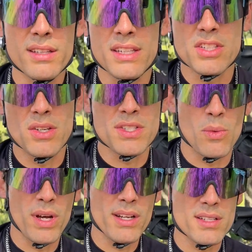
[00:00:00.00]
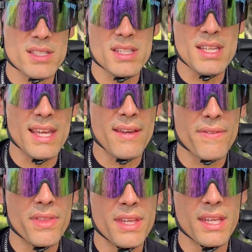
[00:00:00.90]
thing too is I wanted to see if
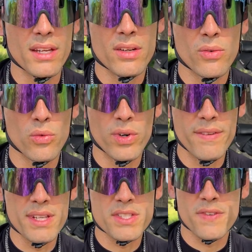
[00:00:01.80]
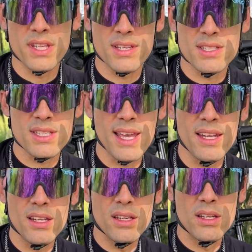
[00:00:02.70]
the rivets for the cassette
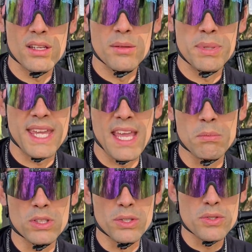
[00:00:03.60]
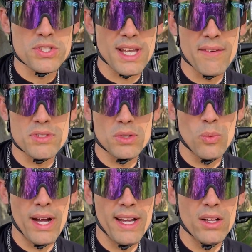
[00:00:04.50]
became loose after a
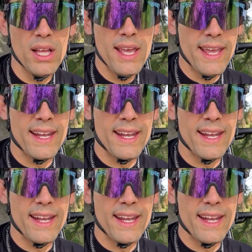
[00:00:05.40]
while, and